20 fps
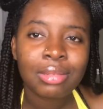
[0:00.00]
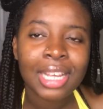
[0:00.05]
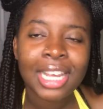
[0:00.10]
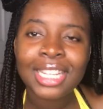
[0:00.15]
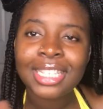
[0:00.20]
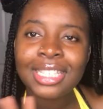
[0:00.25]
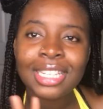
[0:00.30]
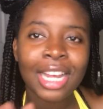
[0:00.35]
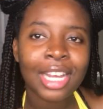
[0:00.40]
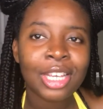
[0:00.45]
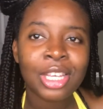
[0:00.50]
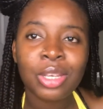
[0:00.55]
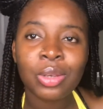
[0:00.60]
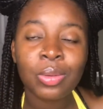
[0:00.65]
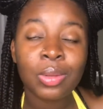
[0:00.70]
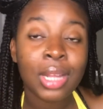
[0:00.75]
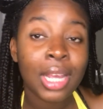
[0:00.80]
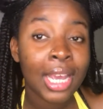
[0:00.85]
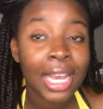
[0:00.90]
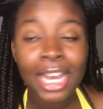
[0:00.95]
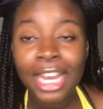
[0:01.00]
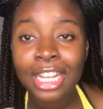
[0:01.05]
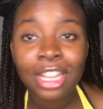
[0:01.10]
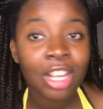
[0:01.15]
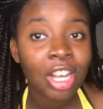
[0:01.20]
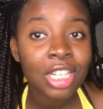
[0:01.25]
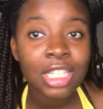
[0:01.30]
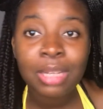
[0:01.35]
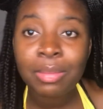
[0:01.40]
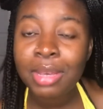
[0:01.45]
It's not cute. It
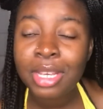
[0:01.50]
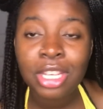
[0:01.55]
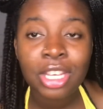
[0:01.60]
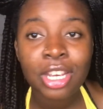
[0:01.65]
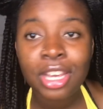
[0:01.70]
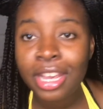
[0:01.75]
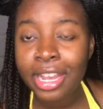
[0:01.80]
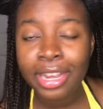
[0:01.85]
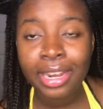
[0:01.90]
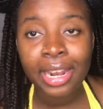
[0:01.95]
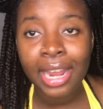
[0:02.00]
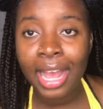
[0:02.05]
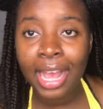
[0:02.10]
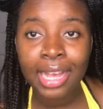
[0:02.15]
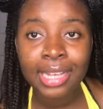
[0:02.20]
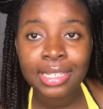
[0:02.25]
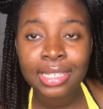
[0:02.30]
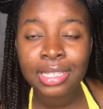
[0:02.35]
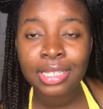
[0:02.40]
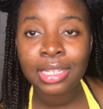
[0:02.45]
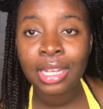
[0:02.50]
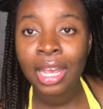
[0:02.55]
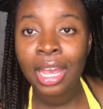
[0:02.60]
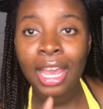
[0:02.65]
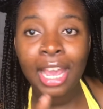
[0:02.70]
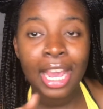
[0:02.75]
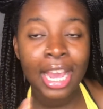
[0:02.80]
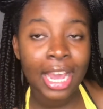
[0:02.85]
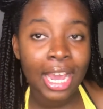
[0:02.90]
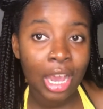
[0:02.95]
doesn't make your hair last
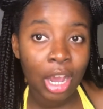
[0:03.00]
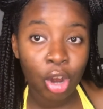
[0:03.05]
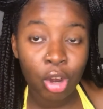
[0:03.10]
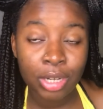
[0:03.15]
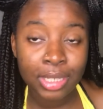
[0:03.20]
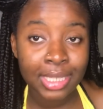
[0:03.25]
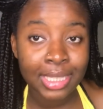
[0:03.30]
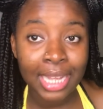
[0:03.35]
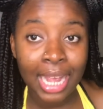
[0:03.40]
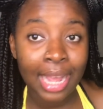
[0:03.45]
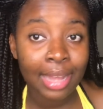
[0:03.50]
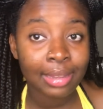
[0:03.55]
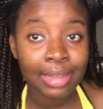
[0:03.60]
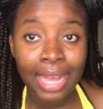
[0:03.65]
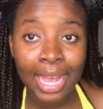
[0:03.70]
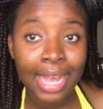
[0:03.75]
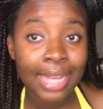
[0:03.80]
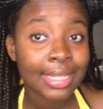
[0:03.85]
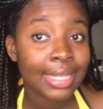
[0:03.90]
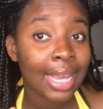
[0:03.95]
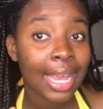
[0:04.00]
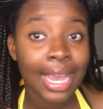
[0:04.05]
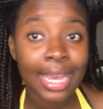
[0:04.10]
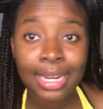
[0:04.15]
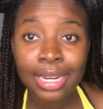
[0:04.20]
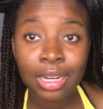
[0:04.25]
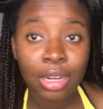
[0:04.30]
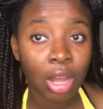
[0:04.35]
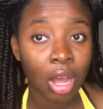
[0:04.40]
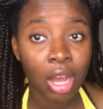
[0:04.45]
or style last
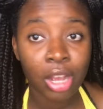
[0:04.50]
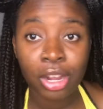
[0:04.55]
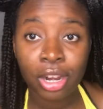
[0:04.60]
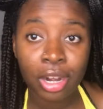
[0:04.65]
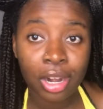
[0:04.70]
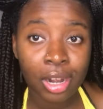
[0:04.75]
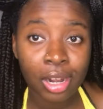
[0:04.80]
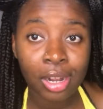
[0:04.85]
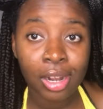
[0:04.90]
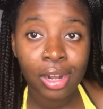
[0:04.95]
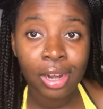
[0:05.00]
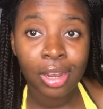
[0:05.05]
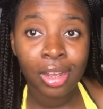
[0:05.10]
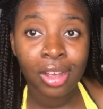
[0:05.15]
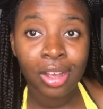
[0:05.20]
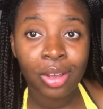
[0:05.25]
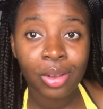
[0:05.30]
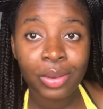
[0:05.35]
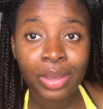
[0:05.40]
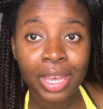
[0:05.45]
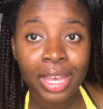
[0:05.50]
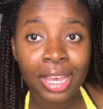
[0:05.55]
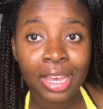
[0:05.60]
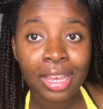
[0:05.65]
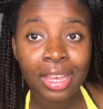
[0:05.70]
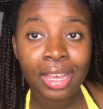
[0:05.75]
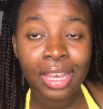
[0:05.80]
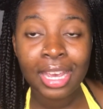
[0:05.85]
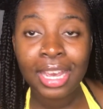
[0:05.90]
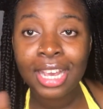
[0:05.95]
any longer.
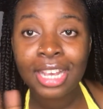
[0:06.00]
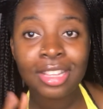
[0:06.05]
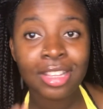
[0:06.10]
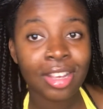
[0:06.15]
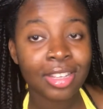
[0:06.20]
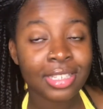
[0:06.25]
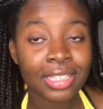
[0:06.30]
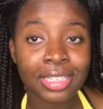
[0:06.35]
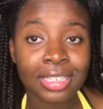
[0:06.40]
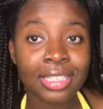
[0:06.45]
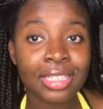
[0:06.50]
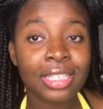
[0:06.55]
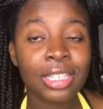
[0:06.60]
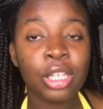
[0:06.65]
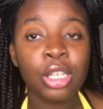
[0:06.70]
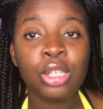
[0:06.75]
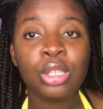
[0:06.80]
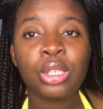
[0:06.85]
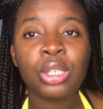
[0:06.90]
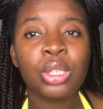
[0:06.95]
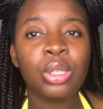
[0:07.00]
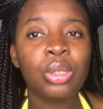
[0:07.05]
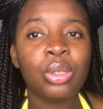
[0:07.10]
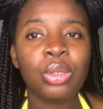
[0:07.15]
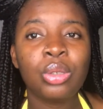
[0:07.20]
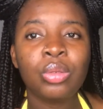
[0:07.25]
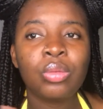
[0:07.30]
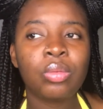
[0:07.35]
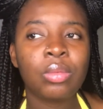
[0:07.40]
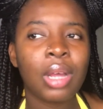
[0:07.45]
Okay? It doesn't.
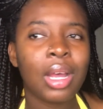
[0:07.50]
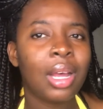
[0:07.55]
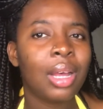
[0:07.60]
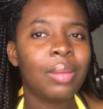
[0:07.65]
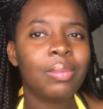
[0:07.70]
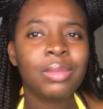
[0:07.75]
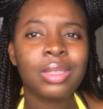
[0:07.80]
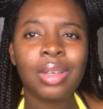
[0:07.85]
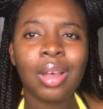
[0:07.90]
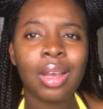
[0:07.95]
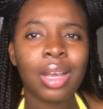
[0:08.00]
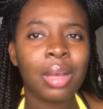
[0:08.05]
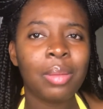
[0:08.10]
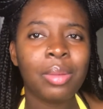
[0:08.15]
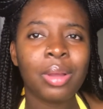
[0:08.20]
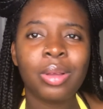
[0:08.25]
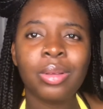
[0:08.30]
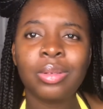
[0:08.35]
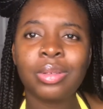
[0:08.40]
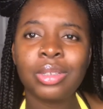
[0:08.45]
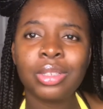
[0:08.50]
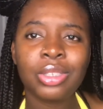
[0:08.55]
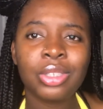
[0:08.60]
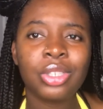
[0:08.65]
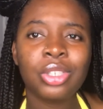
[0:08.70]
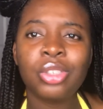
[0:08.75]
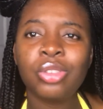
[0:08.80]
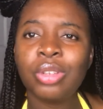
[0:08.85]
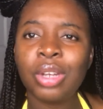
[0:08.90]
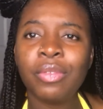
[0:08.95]
So, talk about, you
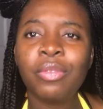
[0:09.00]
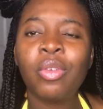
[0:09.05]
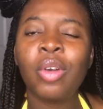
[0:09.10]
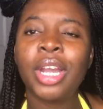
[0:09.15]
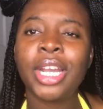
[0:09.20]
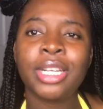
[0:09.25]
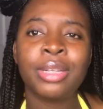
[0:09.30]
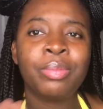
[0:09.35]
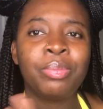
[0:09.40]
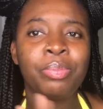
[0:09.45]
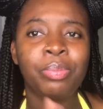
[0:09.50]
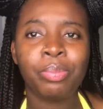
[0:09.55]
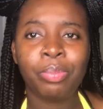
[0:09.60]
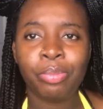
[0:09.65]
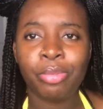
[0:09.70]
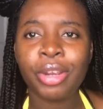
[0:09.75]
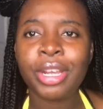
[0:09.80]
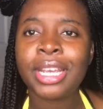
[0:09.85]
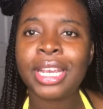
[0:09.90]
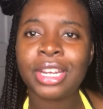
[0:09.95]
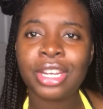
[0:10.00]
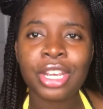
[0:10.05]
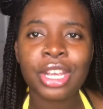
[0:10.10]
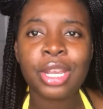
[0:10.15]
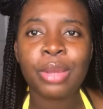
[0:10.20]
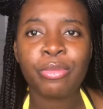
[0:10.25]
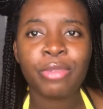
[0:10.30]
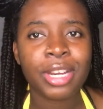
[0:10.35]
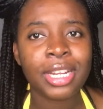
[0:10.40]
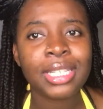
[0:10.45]
should avoid getting your
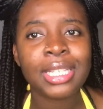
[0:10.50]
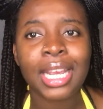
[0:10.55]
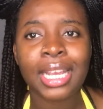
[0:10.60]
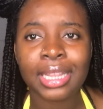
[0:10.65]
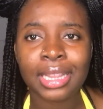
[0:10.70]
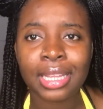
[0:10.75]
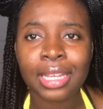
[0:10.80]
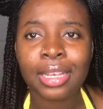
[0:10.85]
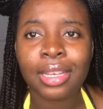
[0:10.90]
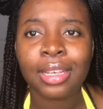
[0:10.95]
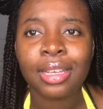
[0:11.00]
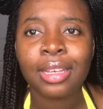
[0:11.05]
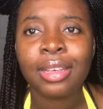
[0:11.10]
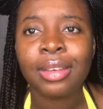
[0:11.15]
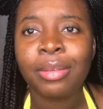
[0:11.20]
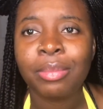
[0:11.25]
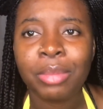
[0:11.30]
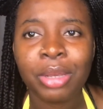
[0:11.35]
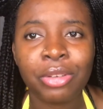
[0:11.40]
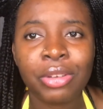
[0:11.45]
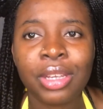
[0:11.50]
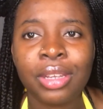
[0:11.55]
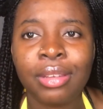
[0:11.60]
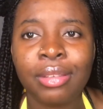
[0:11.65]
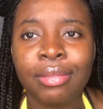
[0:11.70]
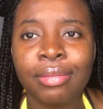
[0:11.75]
hair braided tightly. Period.